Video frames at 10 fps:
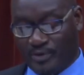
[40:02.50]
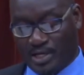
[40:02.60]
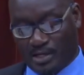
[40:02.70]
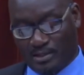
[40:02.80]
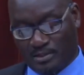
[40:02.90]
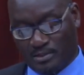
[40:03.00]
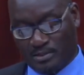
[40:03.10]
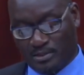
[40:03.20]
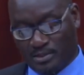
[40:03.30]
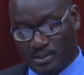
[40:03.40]
fila.
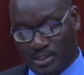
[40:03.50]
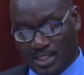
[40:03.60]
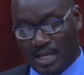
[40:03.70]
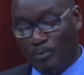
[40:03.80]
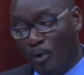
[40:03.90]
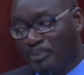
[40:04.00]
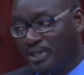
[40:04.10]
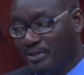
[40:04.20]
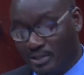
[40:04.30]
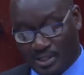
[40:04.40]
And I'm
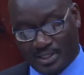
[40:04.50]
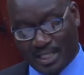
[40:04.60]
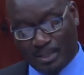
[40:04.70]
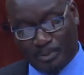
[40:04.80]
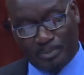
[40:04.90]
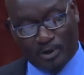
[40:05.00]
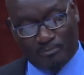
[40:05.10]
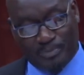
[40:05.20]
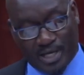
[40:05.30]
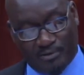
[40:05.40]
hoping that the people
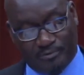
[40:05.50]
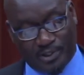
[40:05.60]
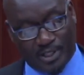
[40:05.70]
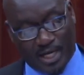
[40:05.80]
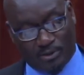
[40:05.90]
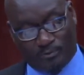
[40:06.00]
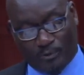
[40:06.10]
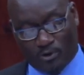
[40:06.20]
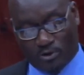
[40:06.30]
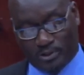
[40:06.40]
of Bellevue are not
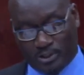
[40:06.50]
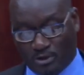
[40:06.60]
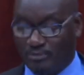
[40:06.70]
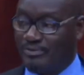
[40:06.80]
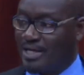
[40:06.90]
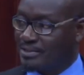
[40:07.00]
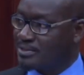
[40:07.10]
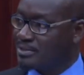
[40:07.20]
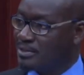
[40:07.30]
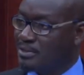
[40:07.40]
forgotten in all of
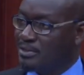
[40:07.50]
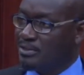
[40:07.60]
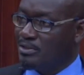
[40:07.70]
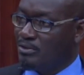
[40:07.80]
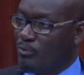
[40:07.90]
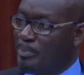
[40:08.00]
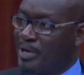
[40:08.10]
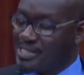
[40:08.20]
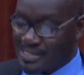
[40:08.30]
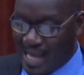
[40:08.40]
that. We
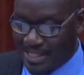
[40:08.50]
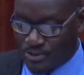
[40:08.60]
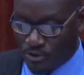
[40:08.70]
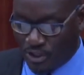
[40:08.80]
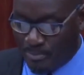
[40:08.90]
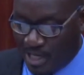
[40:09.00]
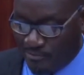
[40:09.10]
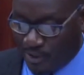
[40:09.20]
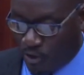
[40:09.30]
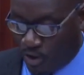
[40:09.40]
place lights on the
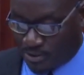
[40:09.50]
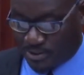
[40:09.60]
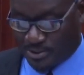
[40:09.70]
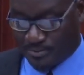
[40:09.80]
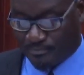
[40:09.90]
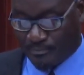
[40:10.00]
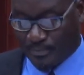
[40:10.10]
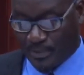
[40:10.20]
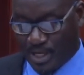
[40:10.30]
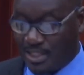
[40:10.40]
Bellevue court,
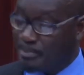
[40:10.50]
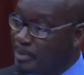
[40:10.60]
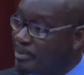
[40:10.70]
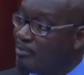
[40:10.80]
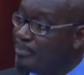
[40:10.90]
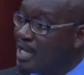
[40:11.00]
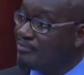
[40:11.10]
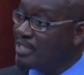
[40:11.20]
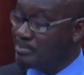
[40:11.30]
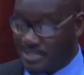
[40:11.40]
and the people of
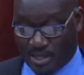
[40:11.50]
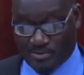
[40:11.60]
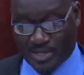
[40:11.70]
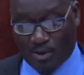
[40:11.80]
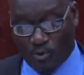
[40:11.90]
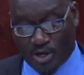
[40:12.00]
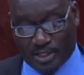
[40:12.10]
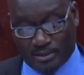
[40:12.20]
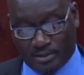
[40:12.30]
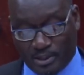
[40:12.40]
Bellevue themselves are
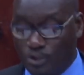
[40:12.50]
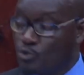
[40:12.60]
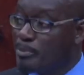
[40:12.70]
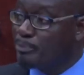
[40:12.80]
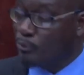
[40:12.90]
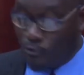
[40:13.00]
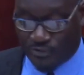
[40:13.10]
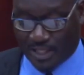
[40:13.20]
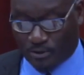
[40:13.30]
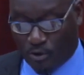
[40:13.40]
working to improve
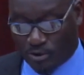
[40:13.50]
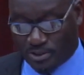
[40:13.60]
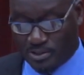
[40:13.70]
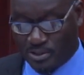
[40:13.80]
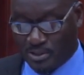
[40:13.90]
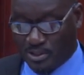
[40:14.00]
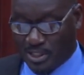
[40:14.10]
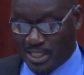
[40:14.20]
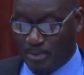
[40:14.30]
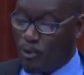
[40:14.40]
that court,
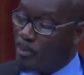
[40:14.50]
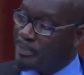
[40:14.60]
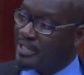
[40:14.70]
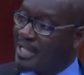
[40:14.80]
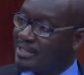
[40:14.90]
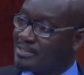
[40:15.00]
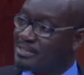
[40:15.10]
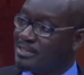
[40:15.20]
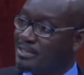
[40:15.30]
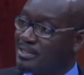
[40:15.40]
and I'm hoping that